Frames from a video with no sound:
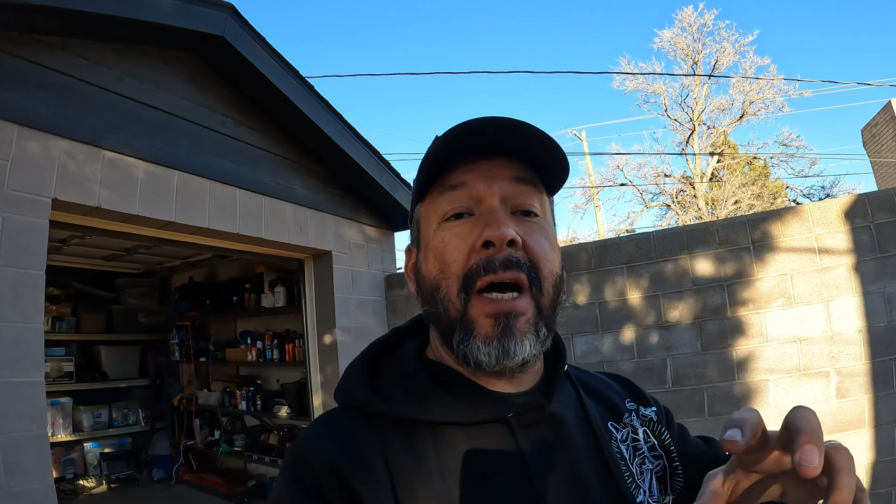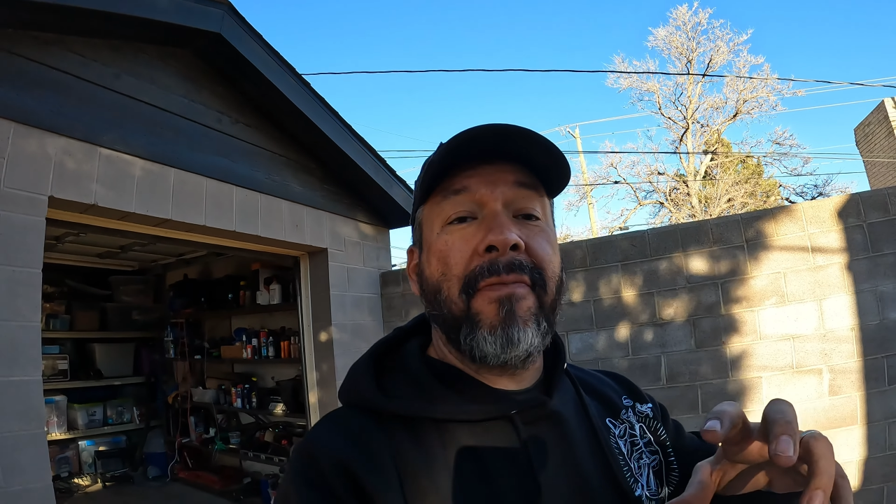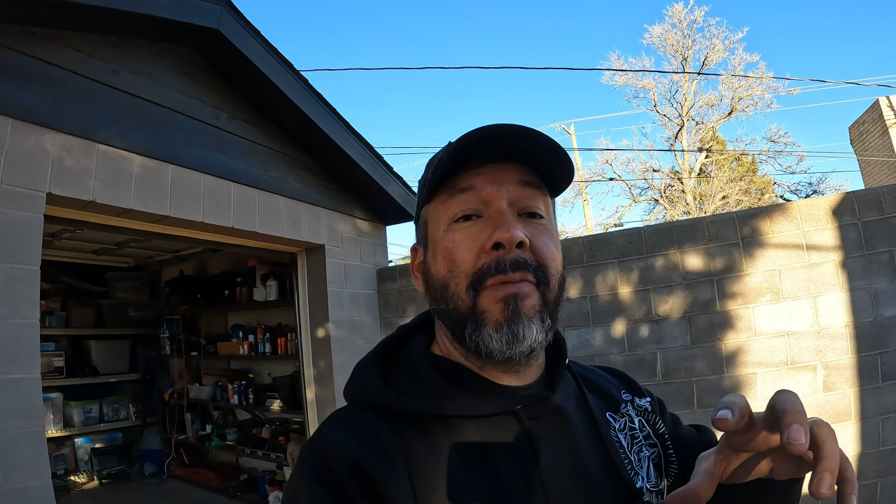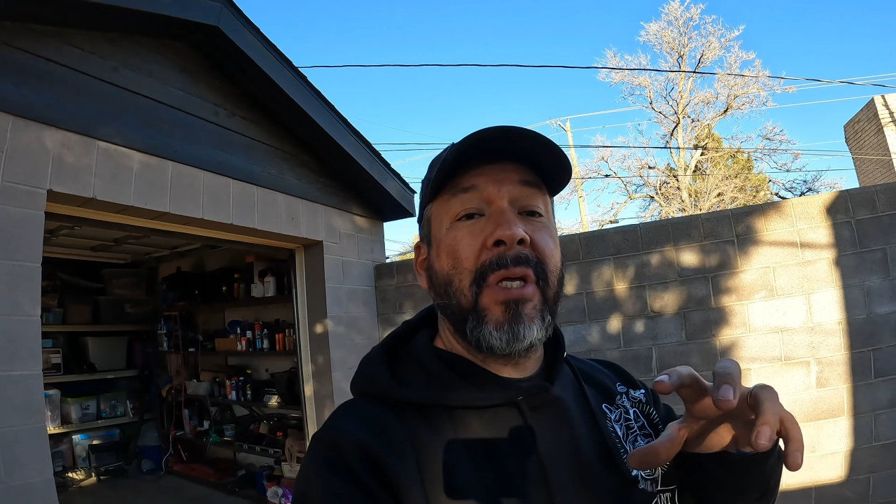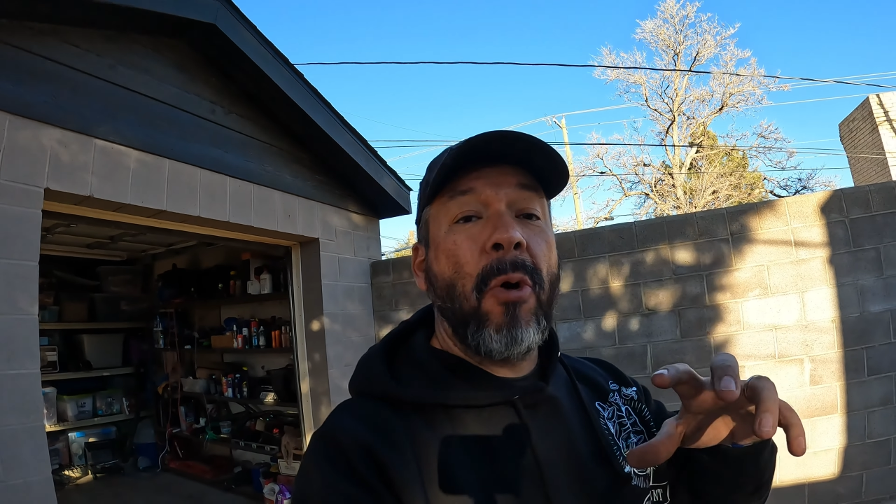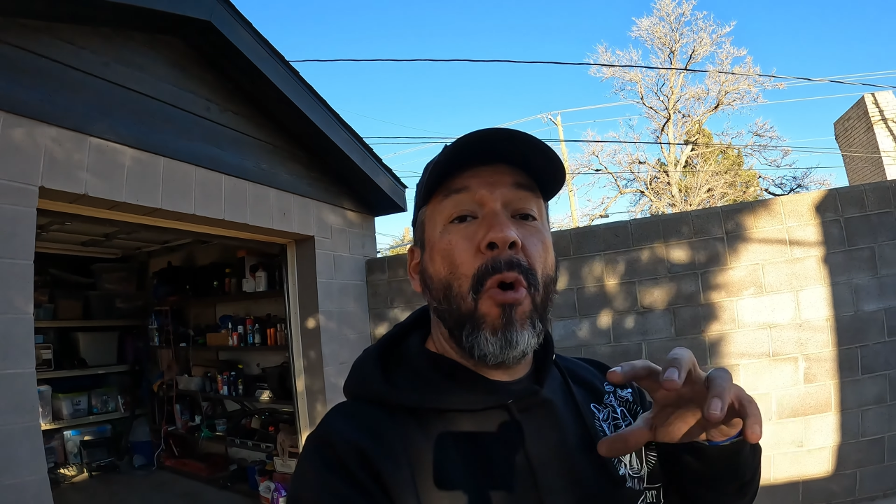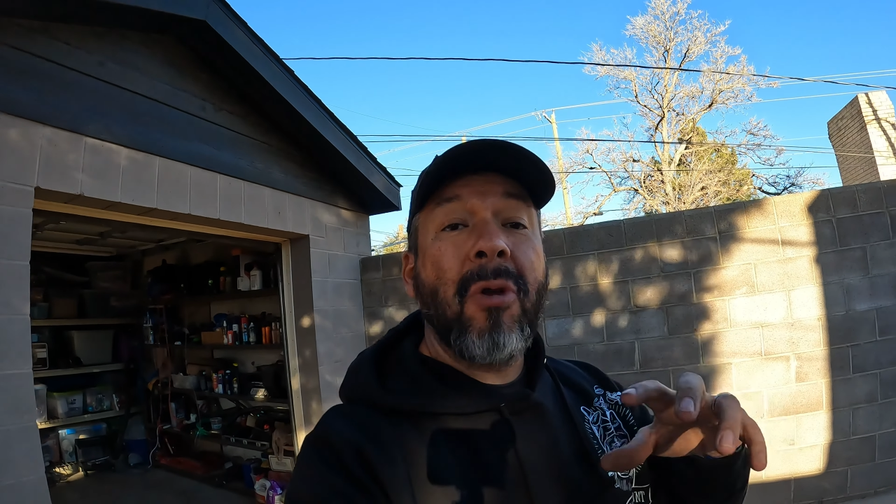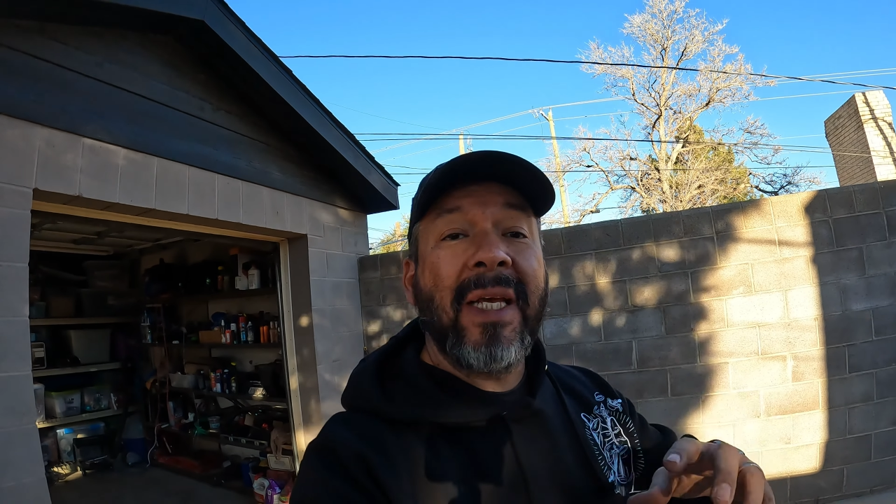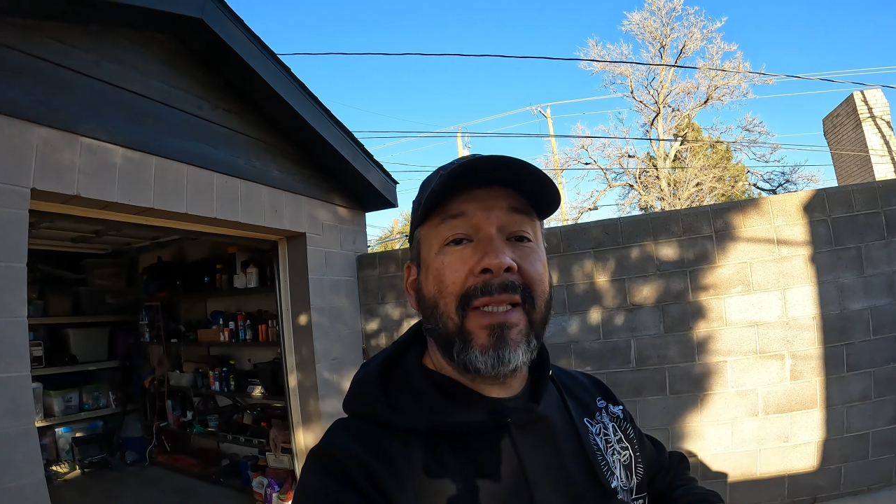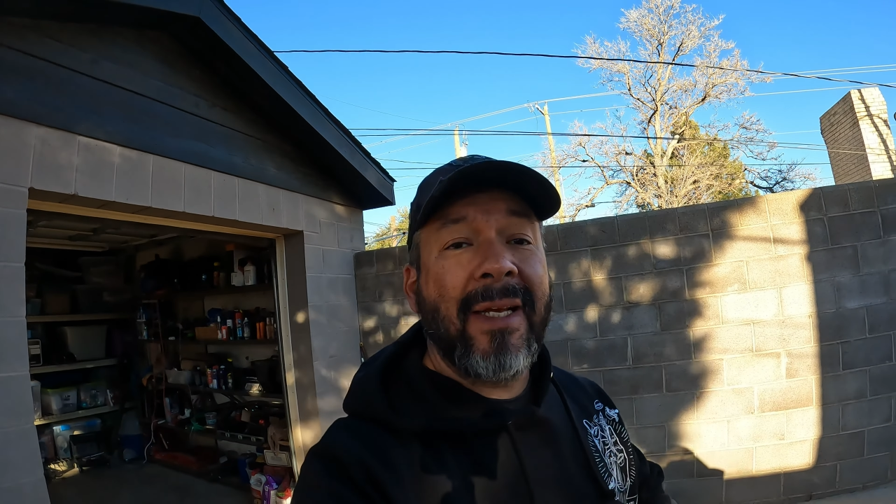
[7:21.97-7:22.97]
up from the
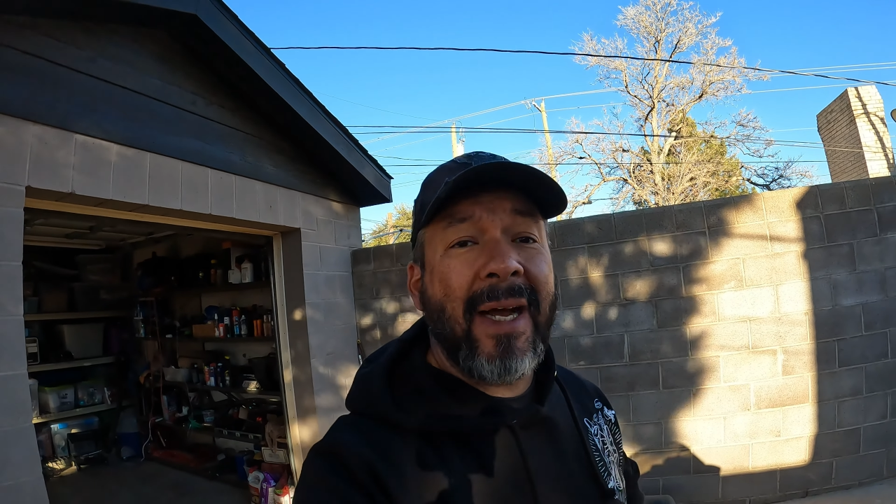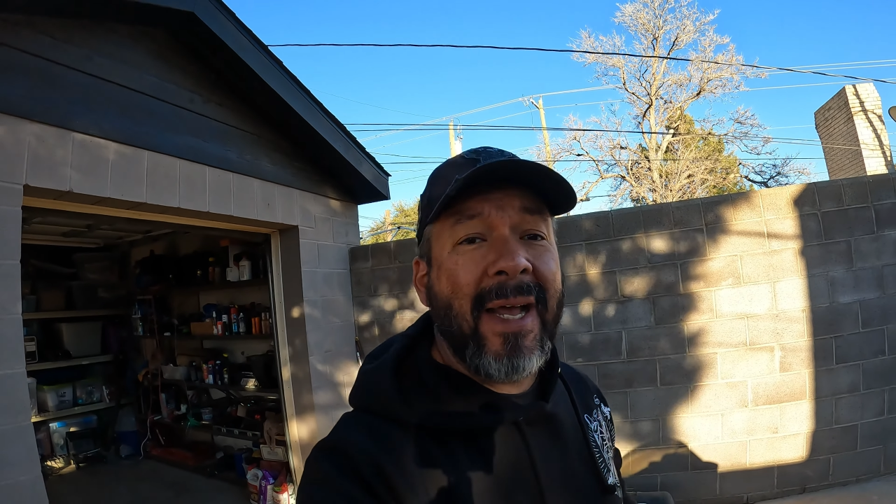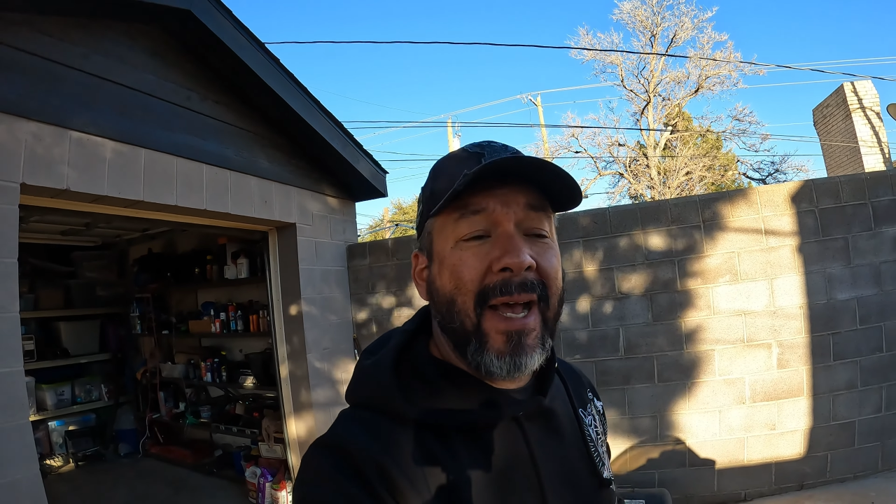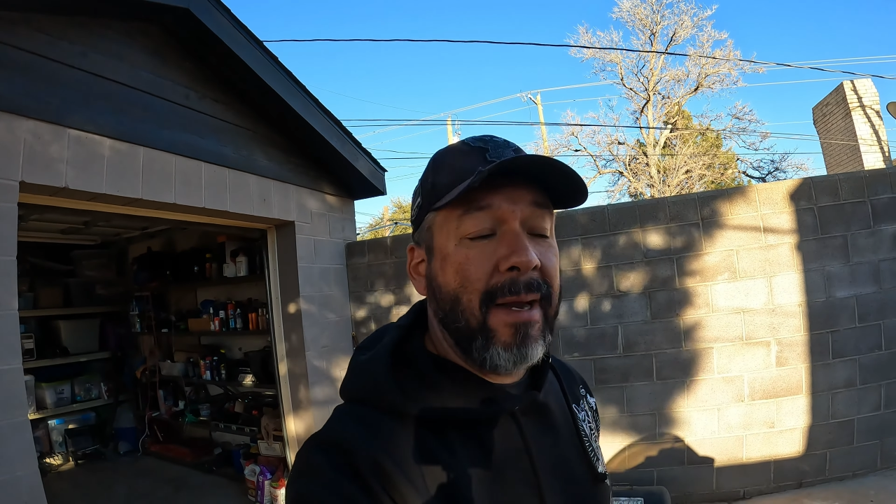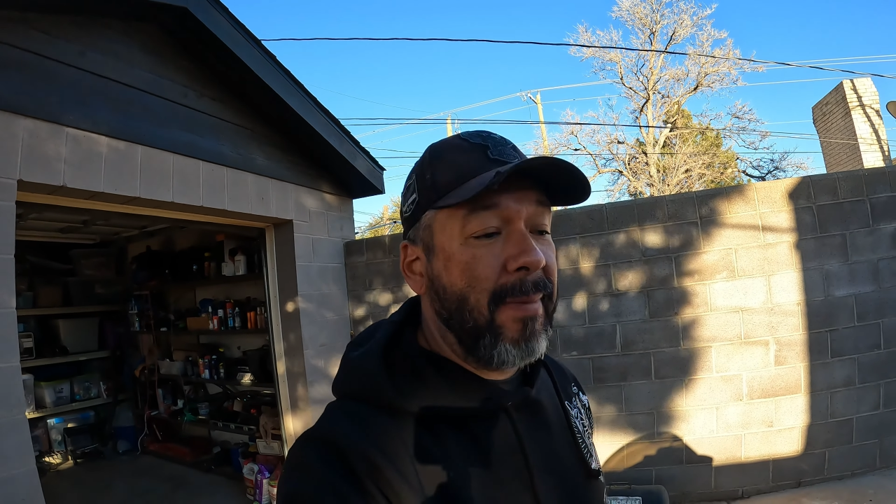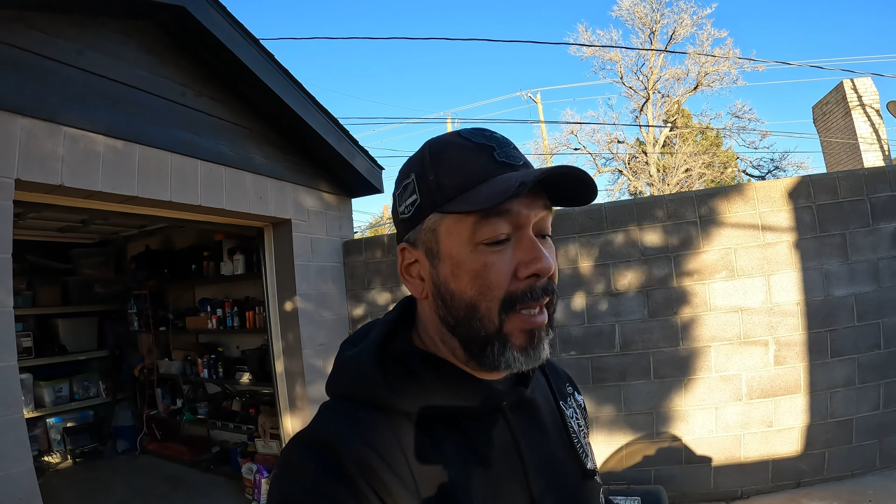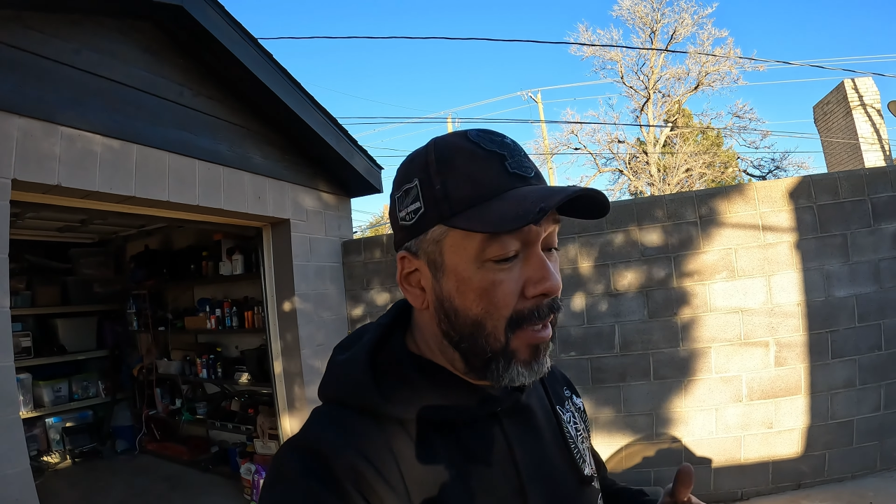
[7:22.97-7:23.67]
oil leak that I had, man.